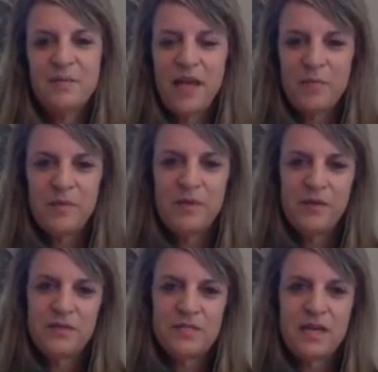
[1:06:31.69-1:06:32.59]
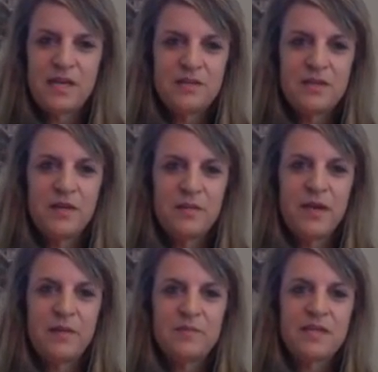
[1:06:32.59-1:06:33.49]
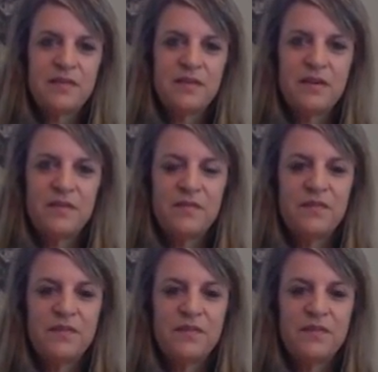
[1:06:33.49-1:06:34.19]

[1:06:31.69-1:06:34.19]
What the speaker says: happy Mother's Day to all the moms out there.